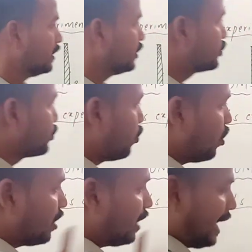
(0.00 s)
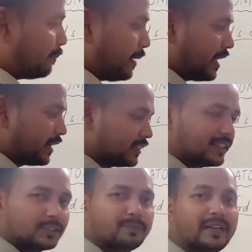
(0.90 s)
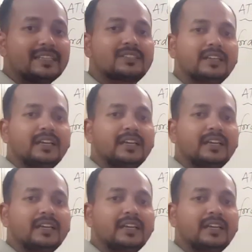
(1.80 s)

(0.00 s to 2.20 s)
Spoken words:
This whole apparatus is placed in